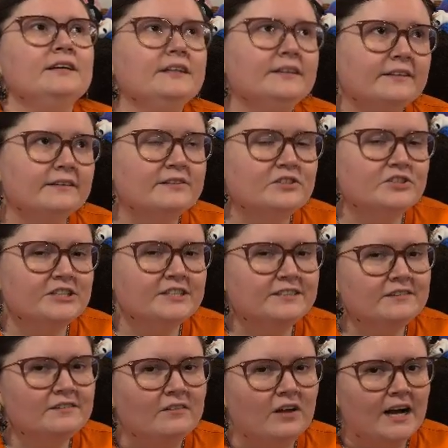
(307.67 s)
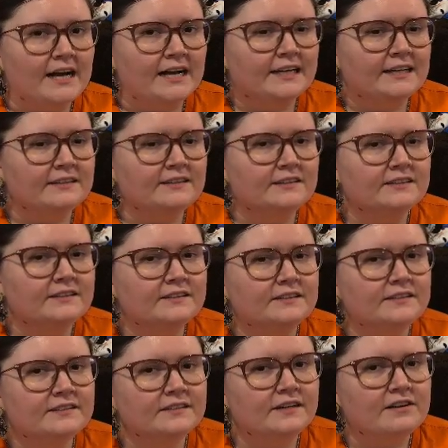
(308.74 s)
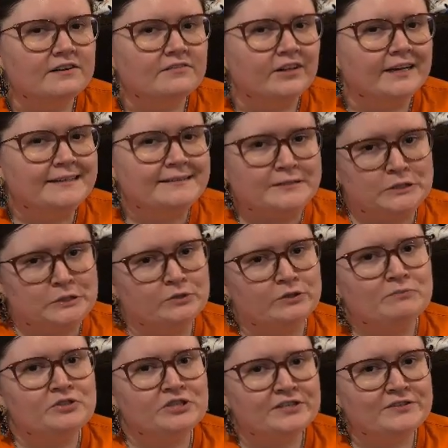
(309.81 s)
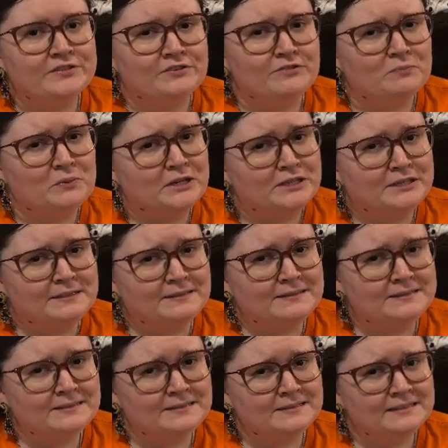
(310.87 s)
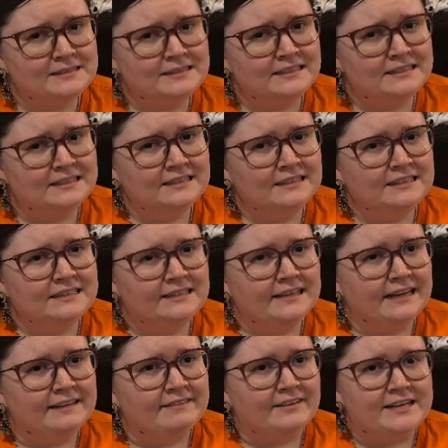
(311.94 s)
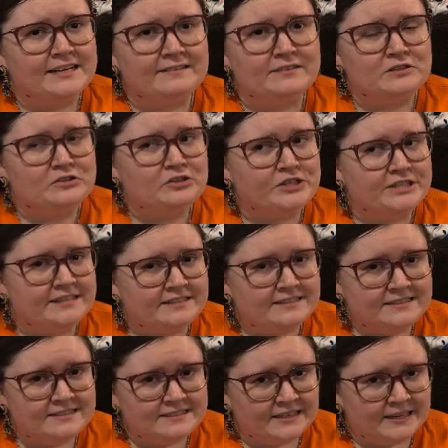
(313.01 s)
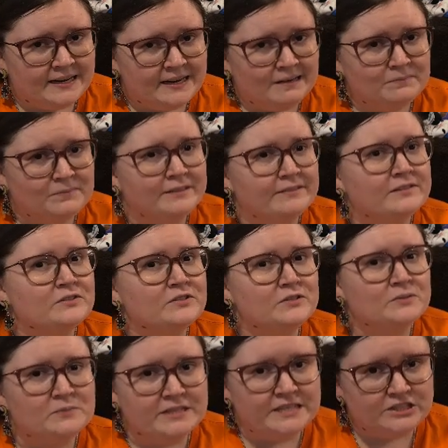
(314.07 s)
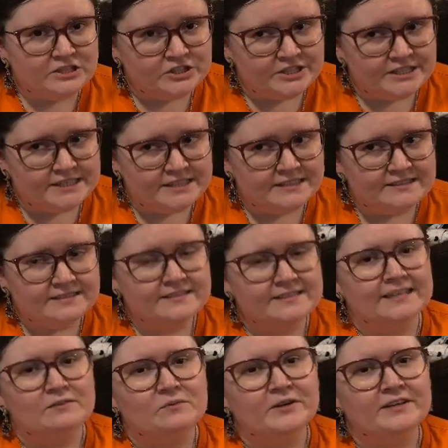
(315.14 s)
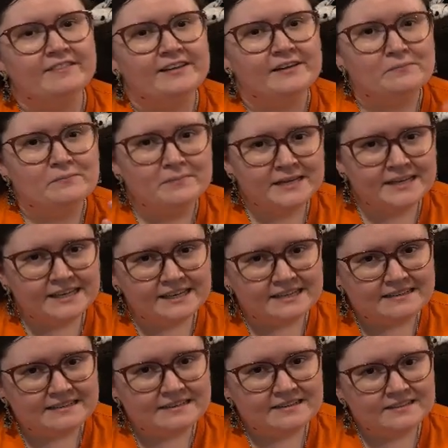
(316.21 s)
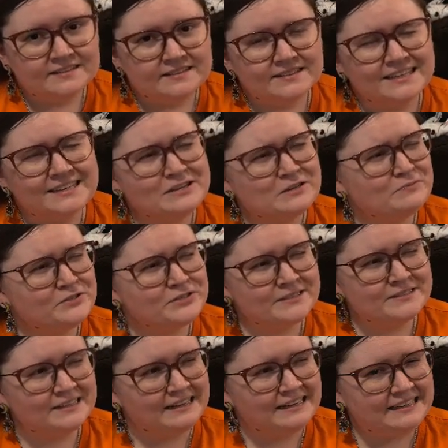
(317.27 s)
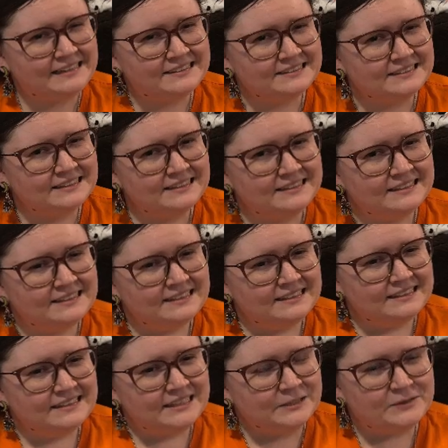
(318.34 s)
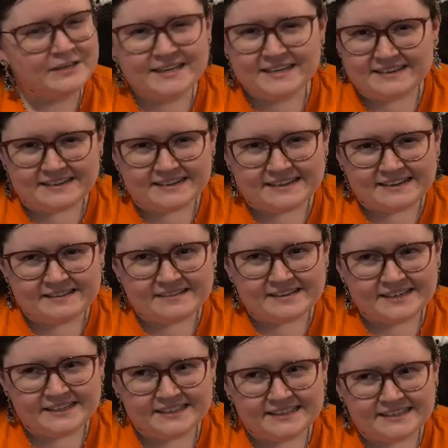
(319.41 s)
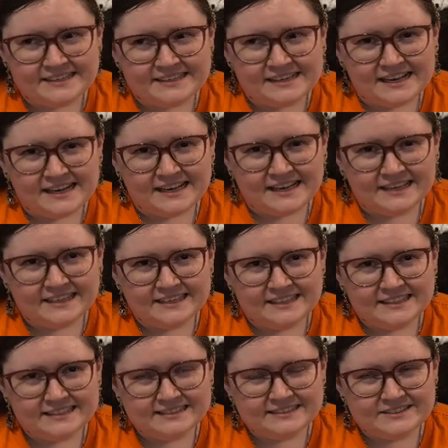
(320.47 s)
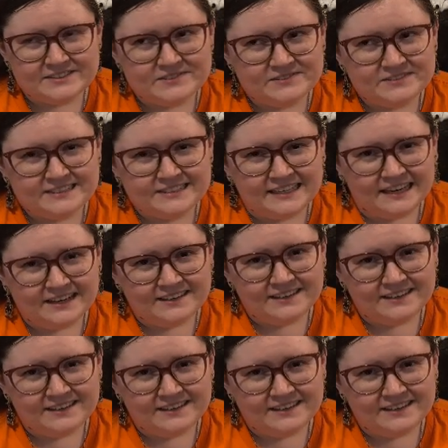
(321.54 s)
there's just a lot of like descriptions of bugs and like their genus type and their species and what they mean. And I'm just like reading it and thinking, I don't care.